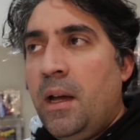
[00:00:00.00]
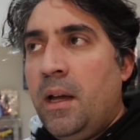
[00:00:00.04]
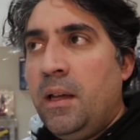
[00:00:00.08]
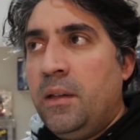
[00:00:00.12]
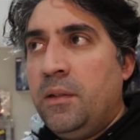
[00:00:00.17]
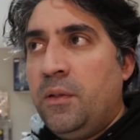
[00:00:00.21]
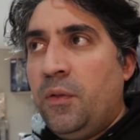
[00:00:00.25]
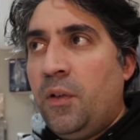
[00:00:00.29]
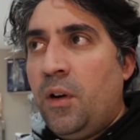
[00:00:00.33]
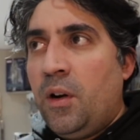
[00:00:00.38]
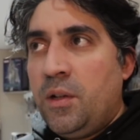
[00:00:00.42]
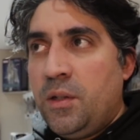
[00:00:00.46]

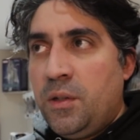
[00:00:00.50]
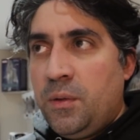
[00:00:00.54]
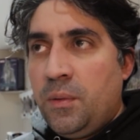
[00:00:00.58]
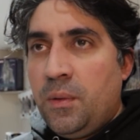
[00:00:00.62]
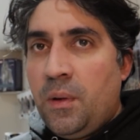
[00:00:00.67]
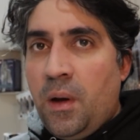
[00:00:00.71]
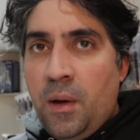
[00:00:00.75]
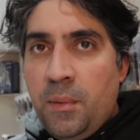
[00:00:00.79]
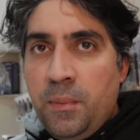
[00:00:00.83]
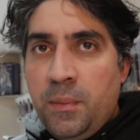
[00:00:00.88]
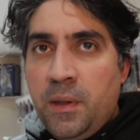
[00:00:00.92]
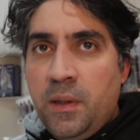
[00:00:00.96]
as far as
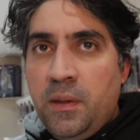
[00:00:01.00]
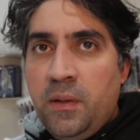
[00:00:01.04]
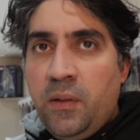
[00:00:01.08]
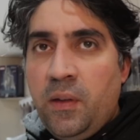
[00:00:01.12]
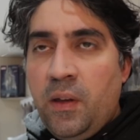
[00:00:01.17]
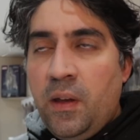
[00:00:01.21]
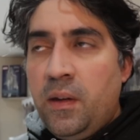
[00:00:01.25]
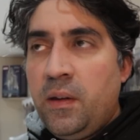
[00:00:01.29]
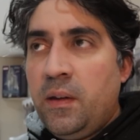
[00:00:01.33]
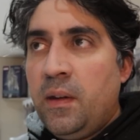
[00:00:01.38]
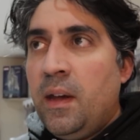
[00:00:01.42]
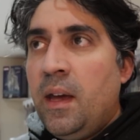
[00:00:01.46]
I'm
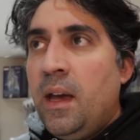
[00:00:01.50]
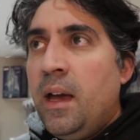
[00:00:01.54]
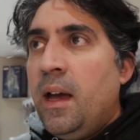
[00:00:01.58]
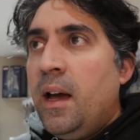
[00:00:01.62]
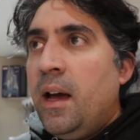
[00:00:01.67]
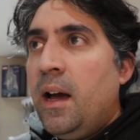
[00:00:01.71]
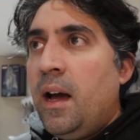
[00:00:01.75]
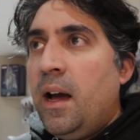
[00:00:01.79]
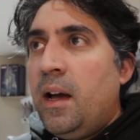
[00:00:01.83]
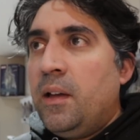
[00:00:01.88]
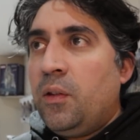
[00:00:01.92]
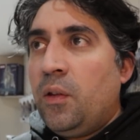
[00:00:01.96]
concerned.
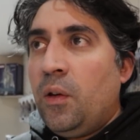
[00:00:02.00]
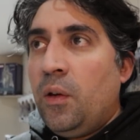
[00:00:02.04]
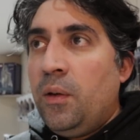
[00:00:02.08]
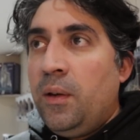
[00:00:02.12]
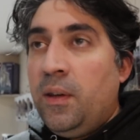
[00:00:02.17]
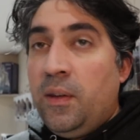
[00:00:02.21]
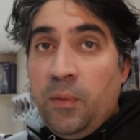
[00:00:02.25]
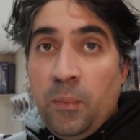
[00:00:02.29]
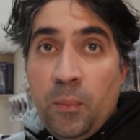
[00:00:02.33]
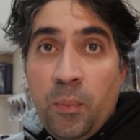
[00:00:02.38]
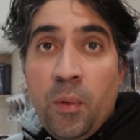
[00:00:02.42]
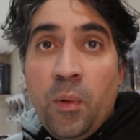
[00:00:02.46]
So
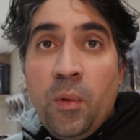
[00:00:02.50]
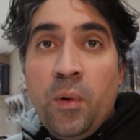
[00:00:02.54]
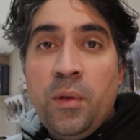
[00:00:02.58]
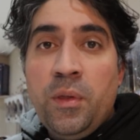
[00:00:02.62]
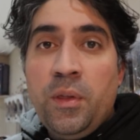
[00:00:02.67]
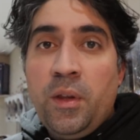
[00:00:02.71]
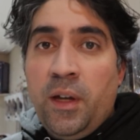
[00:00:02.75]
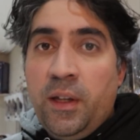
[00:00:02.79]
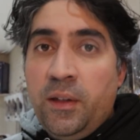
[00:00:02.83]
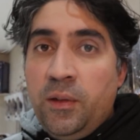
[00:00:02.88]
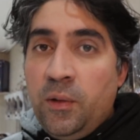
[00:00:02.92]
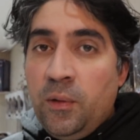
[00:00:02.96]
it's
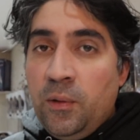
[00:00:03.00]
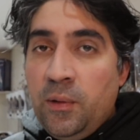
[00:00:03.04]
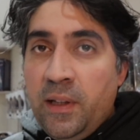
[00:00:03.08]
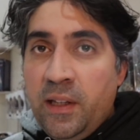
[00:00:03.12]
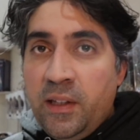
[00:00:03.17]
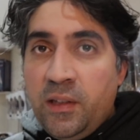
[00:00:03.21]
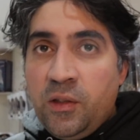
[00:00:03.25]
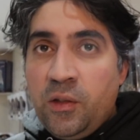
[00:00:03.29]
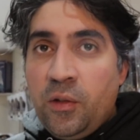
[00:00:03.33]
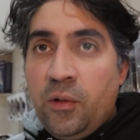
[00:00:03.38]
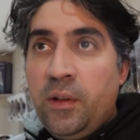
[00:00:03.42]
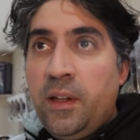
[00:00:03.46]
important that I do
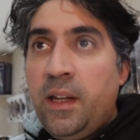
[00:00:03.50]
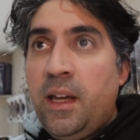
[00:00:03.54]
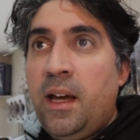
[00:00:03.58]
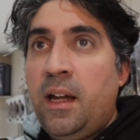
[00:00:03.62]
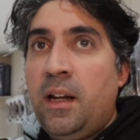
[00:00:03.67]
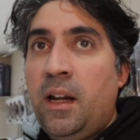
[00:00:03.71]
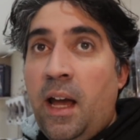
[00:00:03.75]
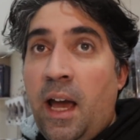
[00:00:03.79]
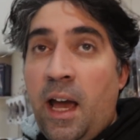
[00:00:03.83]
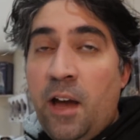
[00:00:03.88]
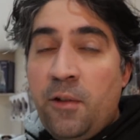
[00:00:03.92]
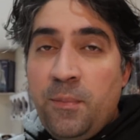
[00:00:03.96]
list on it,
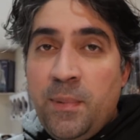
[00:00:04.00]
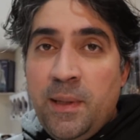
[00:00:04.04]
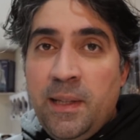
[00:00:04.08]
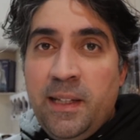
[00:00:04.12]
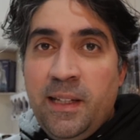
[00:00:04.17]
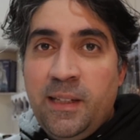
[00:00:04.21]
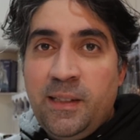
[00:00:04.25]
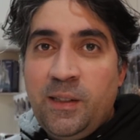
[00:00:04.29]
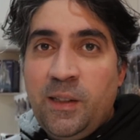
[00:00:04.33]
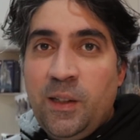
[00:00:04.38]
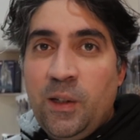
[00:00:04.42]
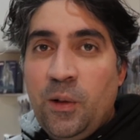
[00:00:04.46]
and I have been
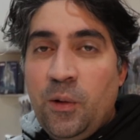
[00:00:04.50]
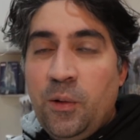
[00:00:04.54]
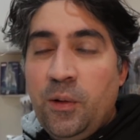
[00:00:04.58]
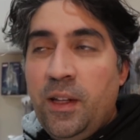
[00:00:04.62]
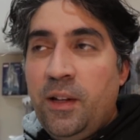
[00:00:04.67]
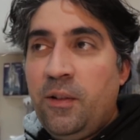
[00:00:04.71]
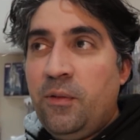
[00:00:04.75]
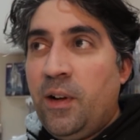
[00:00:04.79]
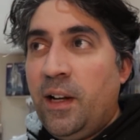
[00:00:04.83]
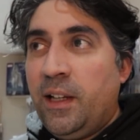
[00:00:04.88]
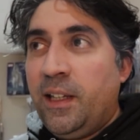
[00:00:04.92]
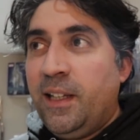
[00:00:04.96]
listing on
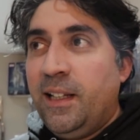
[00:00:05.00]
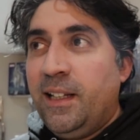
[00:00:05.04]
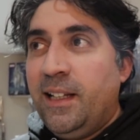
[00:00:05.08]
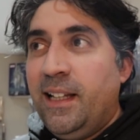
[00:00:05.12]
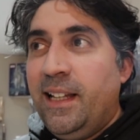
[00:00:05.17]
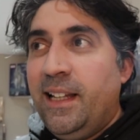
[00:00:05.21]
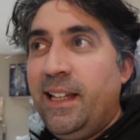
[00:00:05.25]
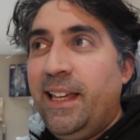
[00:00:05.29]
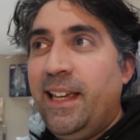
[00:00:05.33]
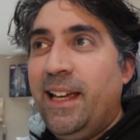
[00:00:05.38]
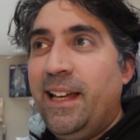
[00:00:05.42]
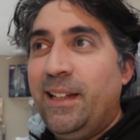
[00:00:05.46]
it
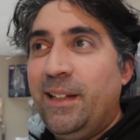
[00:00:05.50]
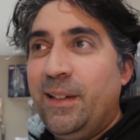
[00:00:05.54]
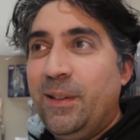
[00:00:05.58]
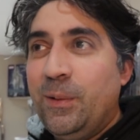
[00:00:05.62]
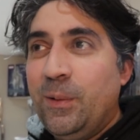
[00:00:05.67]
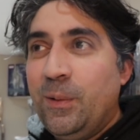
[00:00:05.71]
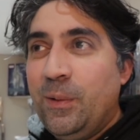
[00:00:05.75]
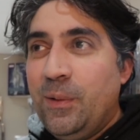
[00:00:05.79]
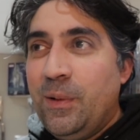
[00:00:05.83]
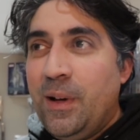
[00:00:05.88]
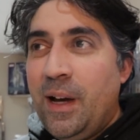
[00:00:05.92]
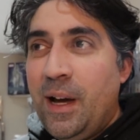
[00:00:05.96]
regularly, and
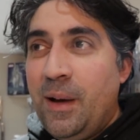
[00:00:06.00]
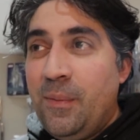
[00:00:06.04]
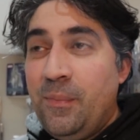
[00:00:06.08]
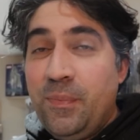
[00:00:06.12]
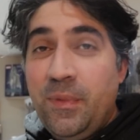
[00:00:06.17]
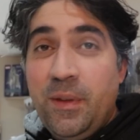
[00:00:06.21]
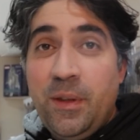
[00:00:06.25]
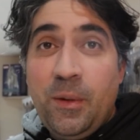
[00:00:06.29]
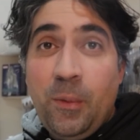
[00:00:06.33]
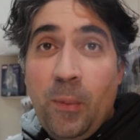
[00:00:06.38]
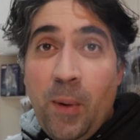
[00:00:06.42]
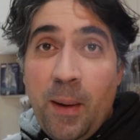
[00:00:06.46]

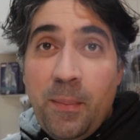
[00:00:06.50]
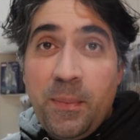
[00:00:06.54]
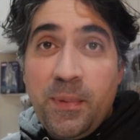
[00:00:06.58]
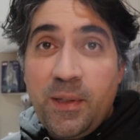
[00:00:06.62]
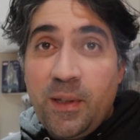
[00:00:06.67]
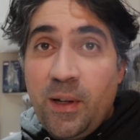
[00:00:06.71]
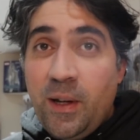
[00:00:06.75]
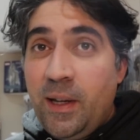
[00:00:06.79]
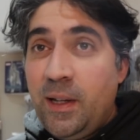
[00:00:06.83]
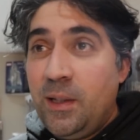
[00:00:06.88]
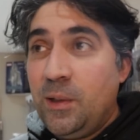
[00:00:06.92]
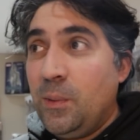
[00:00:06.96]
the
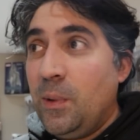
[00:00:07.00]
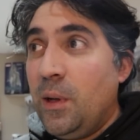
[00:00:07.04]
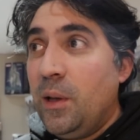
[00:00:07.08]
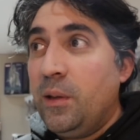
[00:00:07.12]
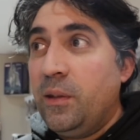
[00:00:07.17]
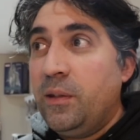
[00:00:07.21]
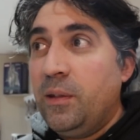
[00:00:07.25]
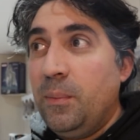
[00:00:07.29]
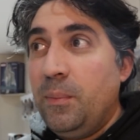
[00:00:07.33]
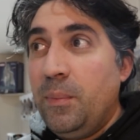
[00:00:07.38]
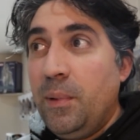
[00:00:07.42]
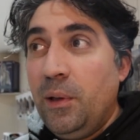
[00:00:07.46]
website as well,
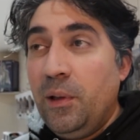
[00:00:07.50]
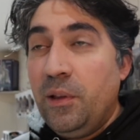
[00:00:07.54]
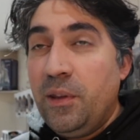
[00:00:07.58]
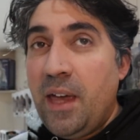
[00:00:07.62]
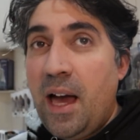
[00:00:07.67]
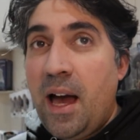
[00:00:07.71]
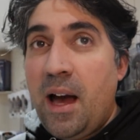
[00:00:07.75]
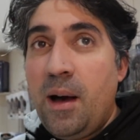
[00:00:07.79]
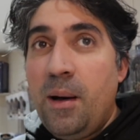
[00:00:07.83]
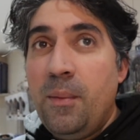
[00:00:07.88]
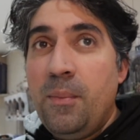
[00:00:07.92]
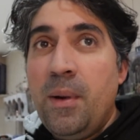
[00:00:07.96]
to build
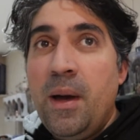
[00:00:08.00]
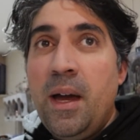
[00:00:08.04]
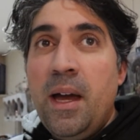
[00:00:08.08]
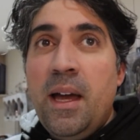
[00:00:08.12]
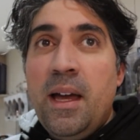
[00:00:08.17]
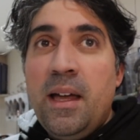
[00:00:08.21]
that up.